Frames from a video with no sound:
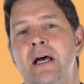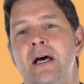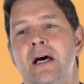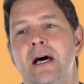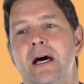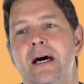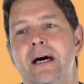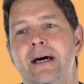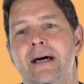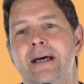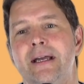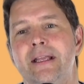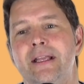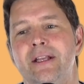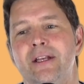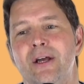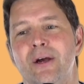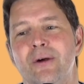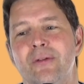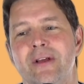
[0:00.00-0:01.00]

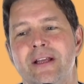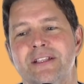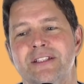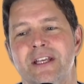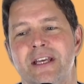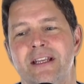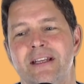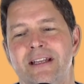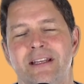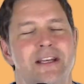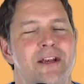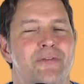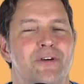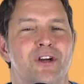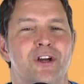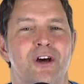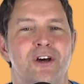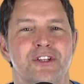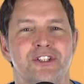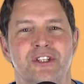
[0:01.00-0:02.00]
They say it never
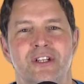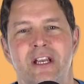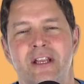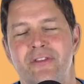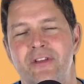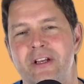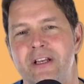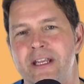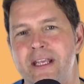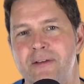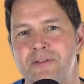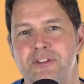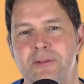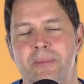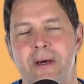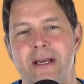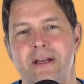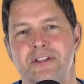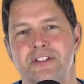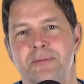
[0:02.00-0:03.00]
costs you anything to give
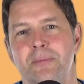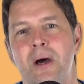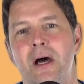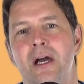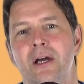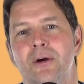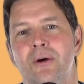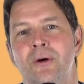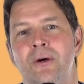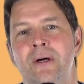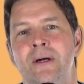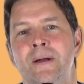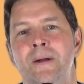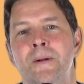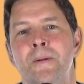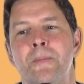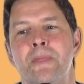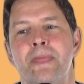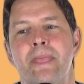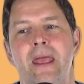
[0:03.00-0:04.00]
somebody a smile.
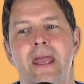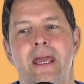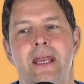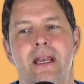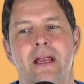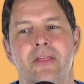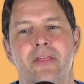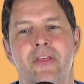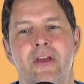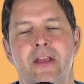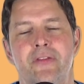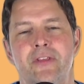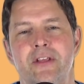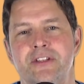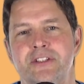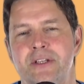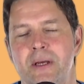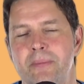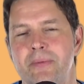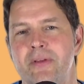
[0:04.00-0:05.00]
And I think that
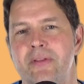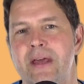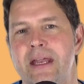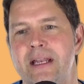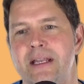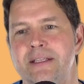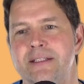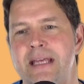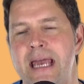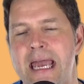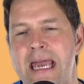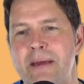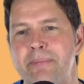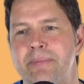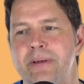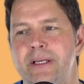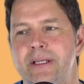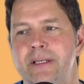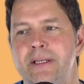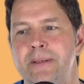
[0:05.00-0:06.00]
something that has
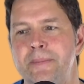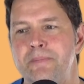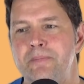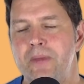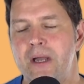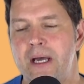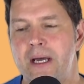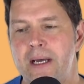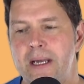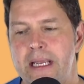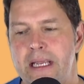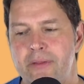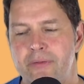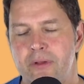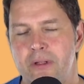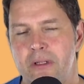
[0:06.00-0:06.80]
happened in the